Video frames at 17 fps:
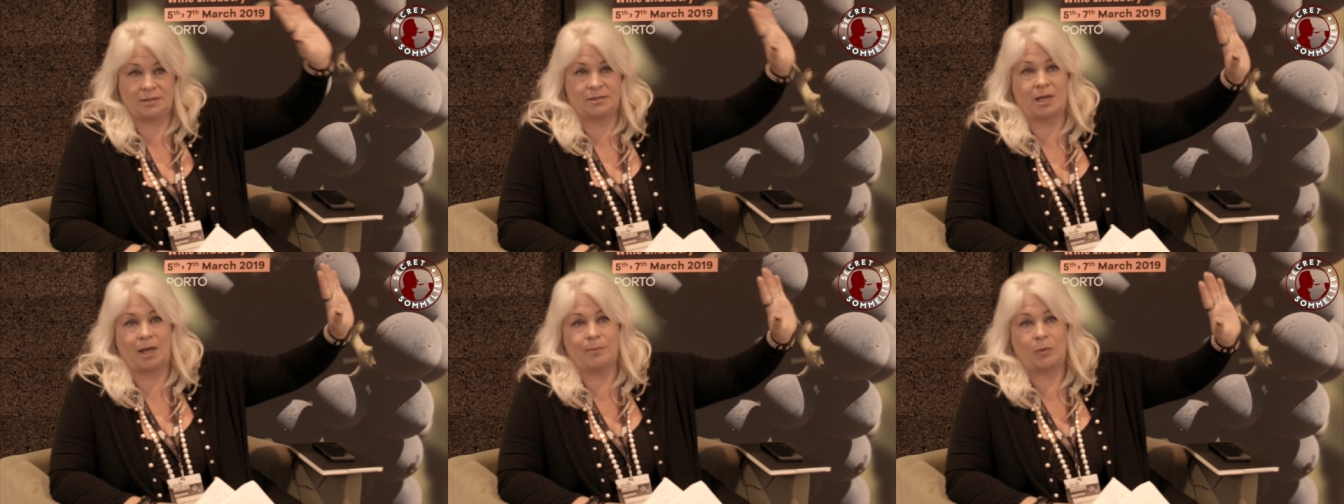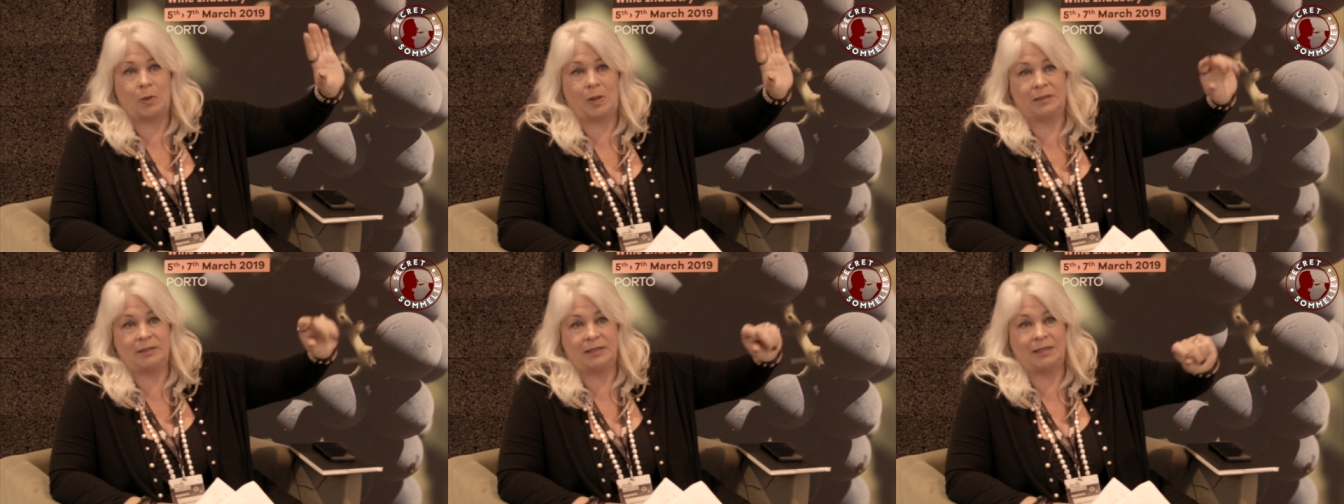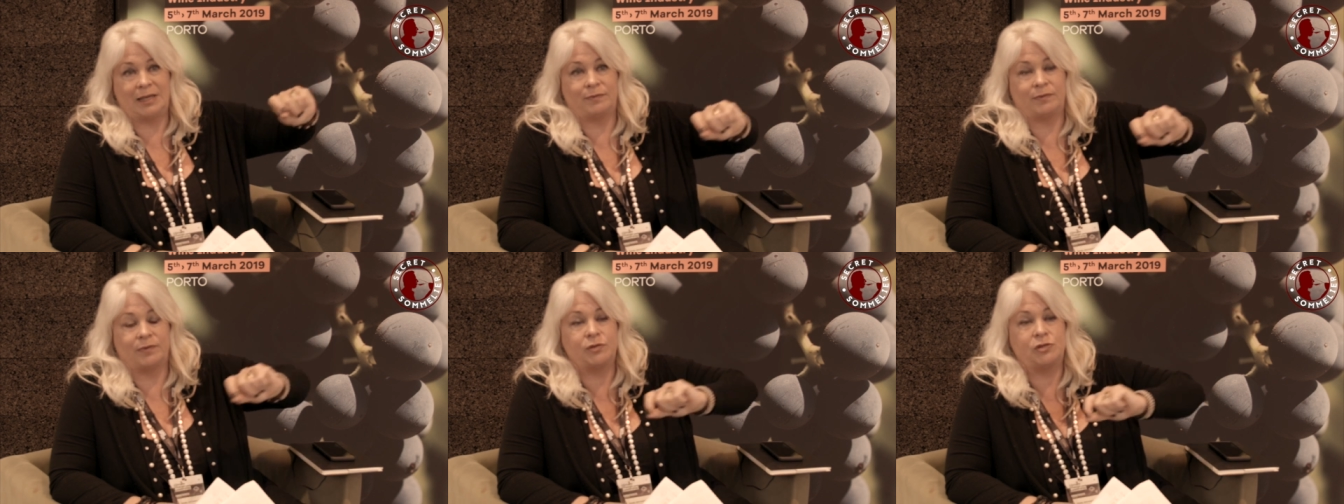the top quality
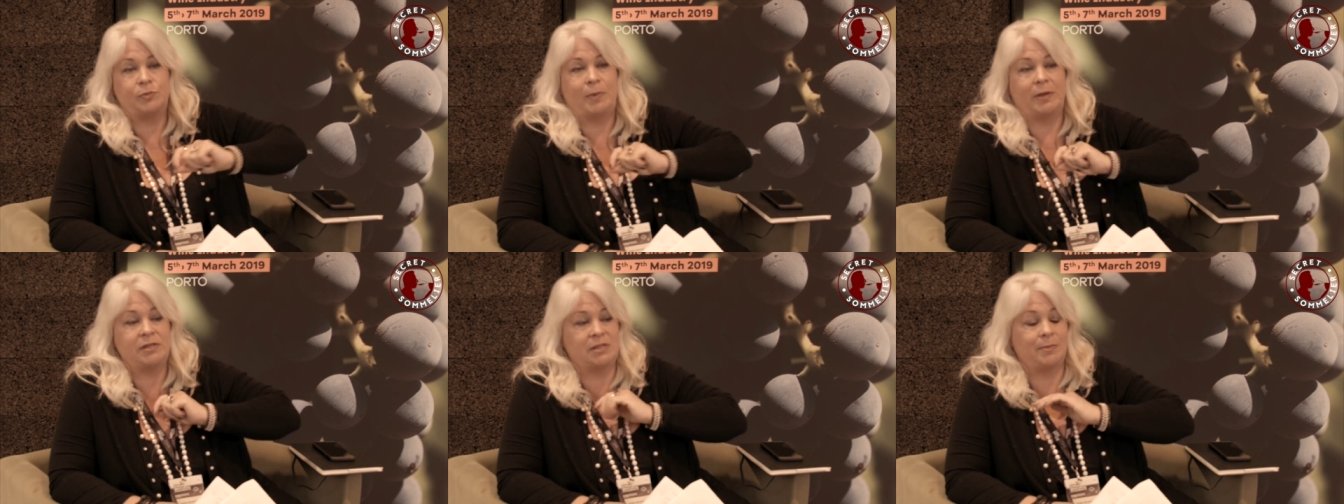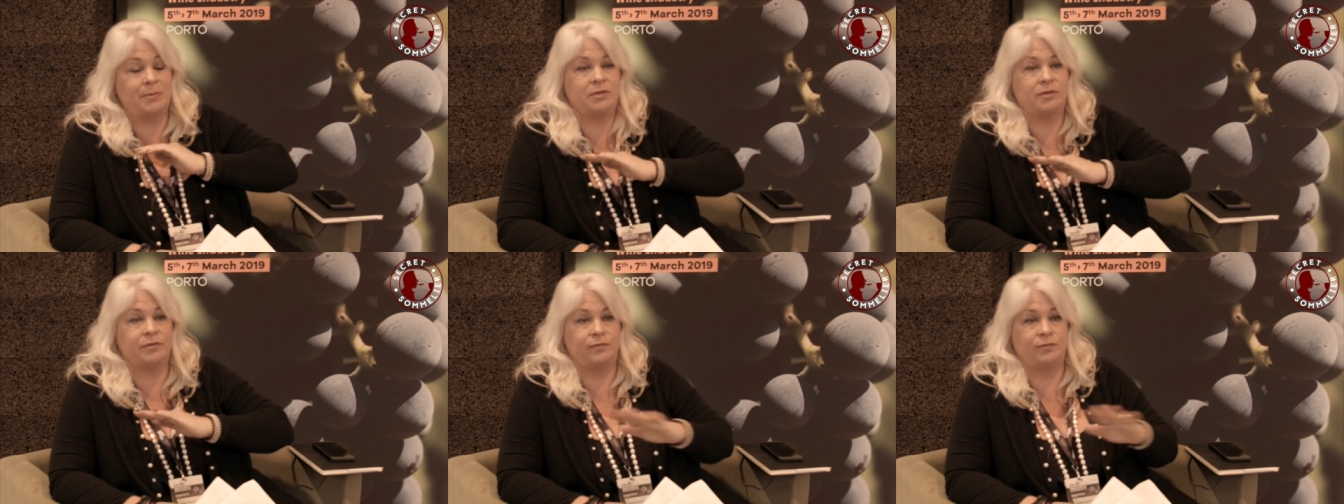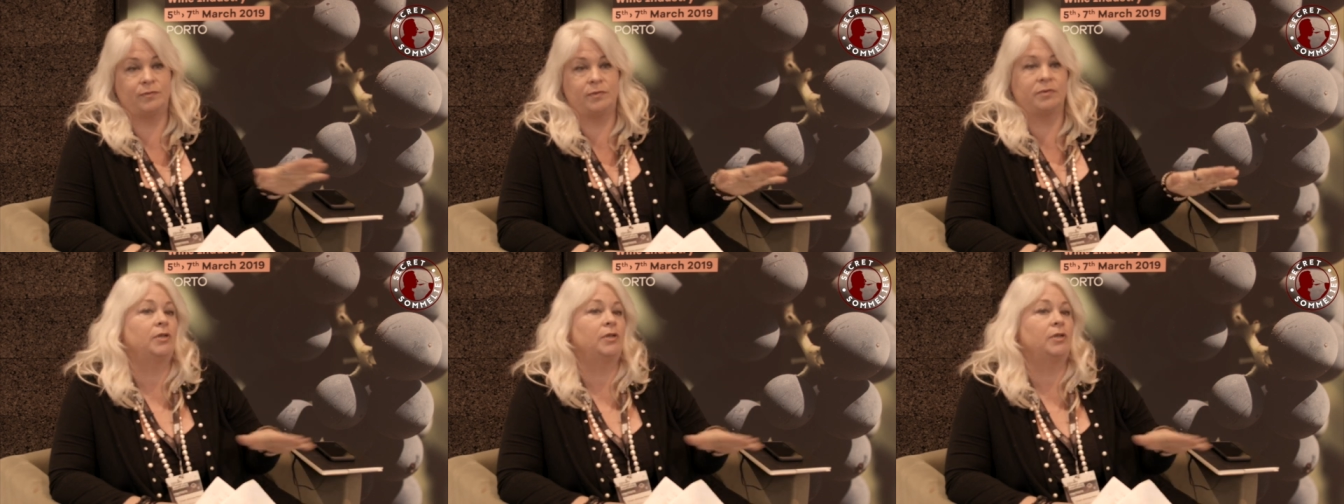levels, but some of the,